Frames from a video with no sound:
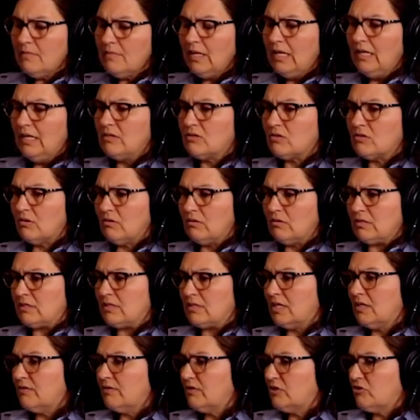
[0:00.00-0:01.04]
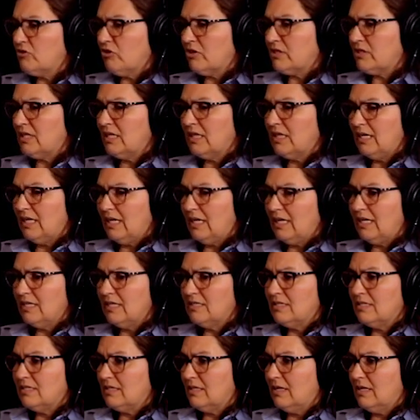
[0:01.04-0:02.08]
And so instead of addressing the ads,